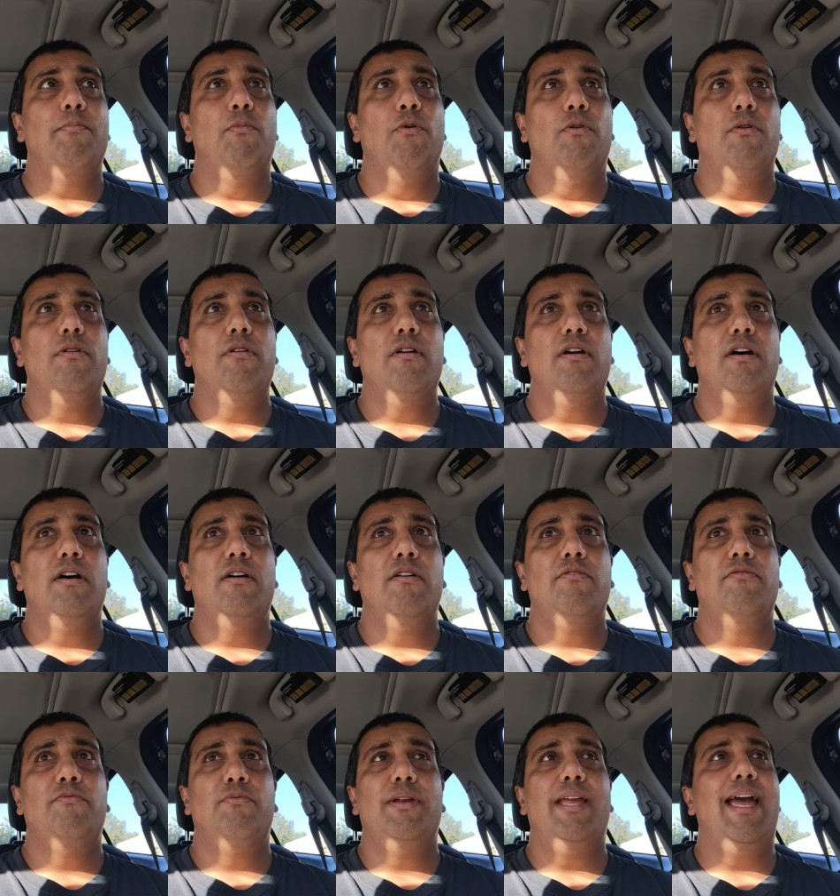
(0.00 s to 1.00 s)
more
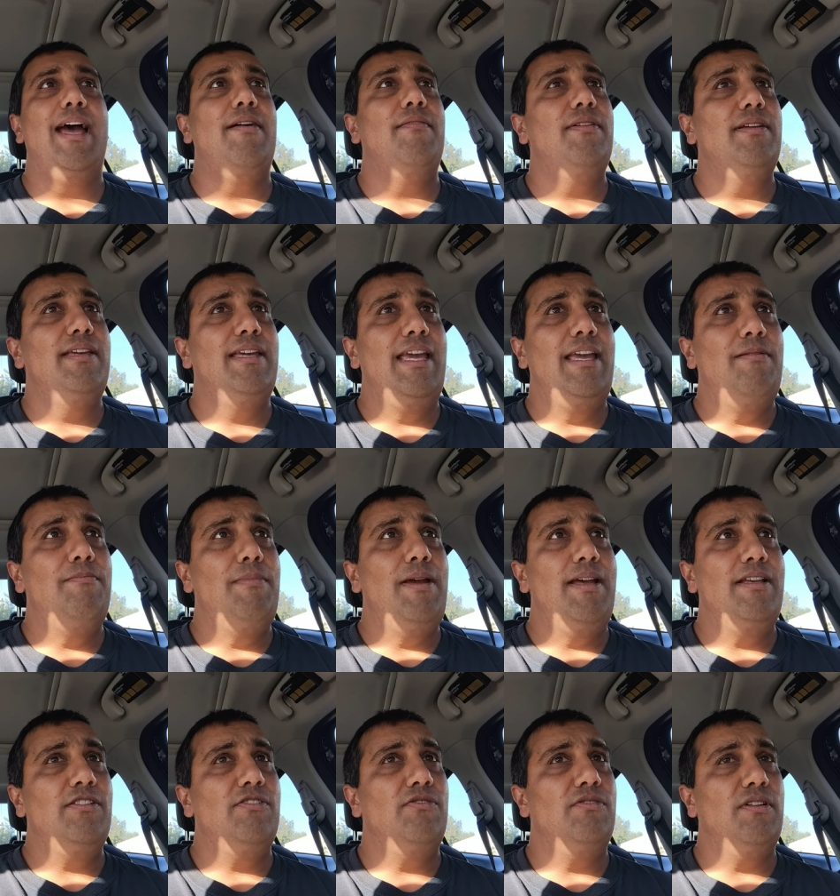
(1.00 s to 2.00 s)
of we have a game
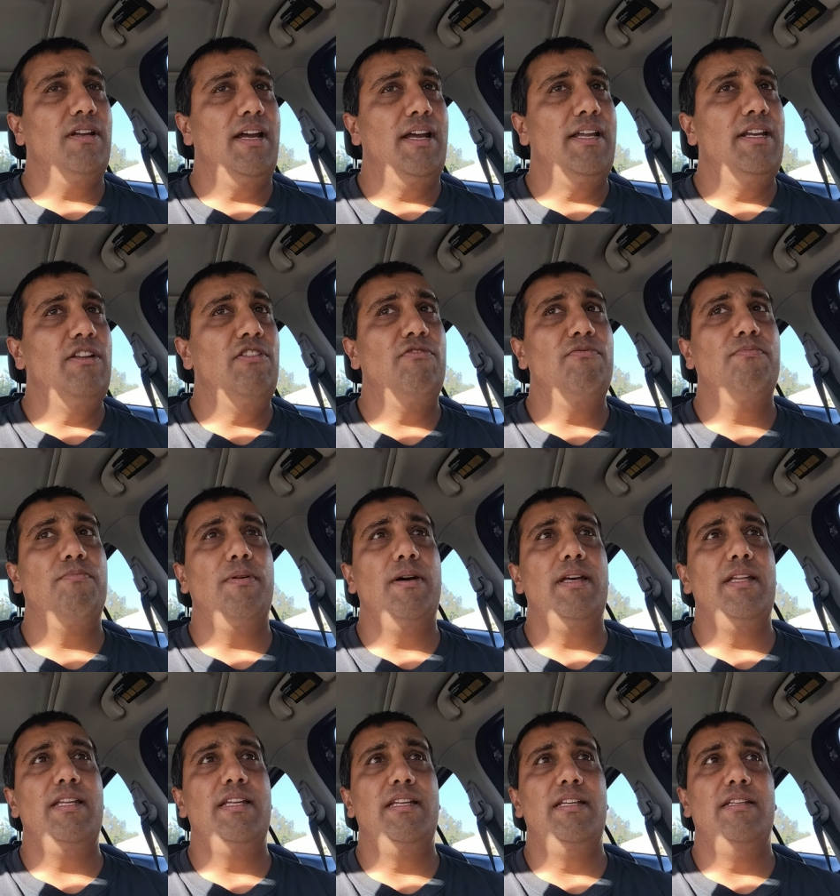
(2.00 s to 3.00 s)
master kind of,
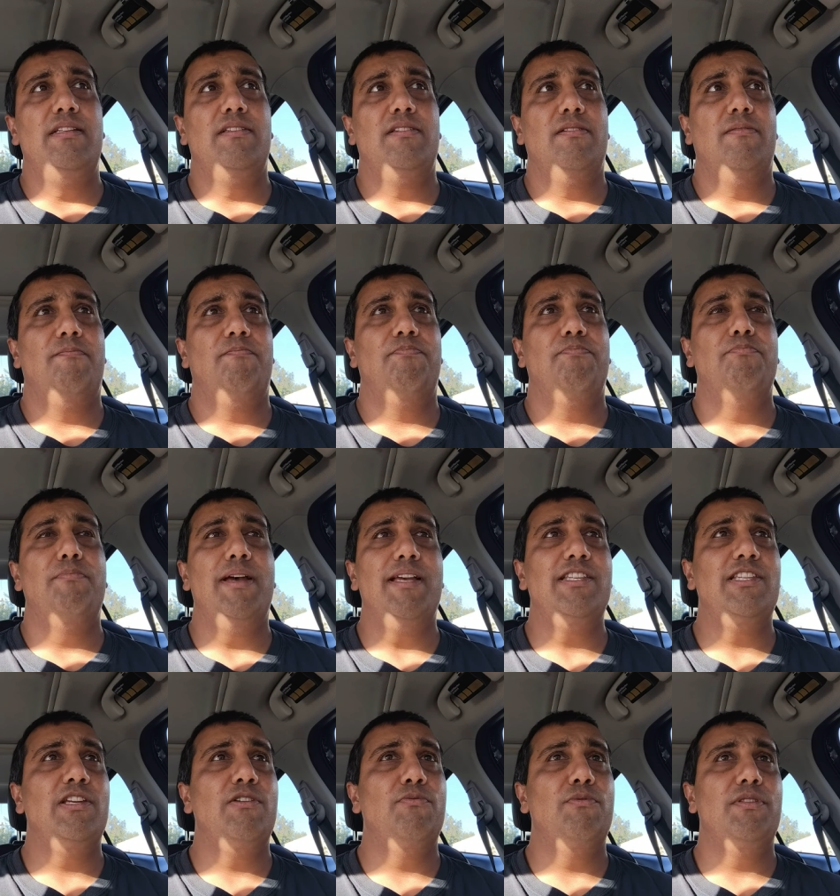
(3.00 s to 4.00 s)
but he's
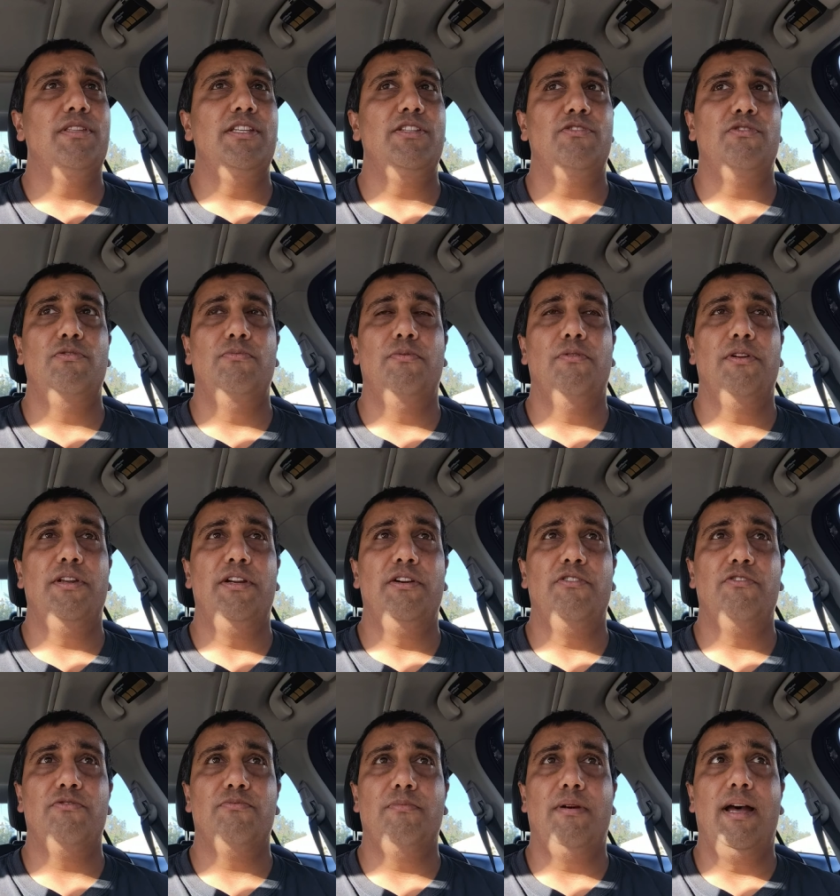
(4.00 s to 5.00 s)
messing with these
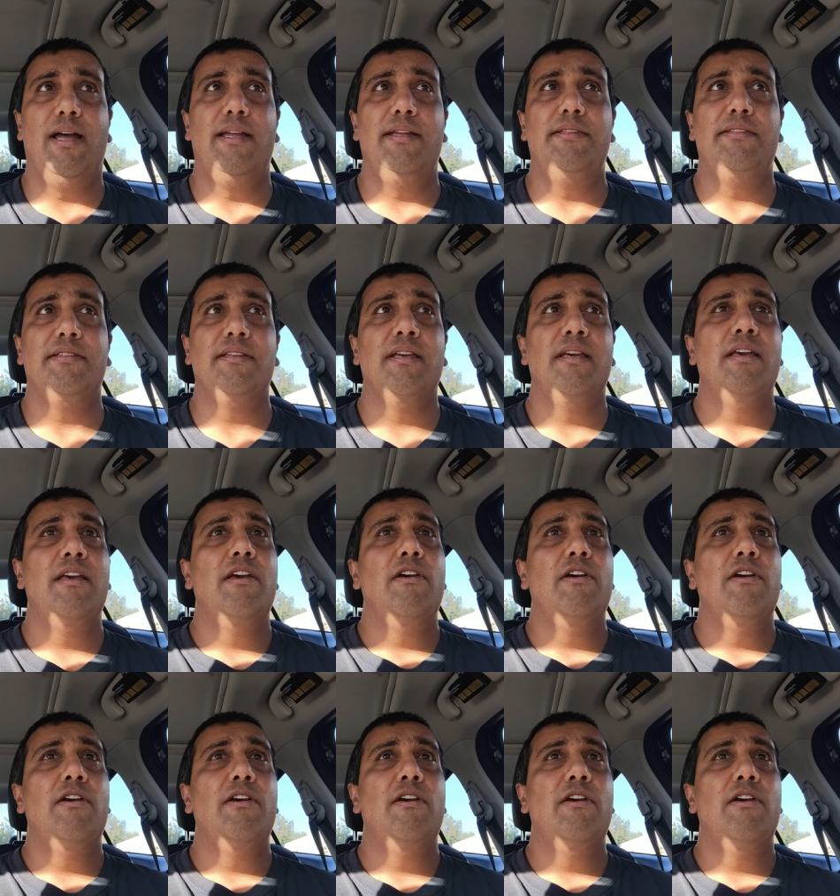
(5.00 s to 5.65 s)
superheroes' minds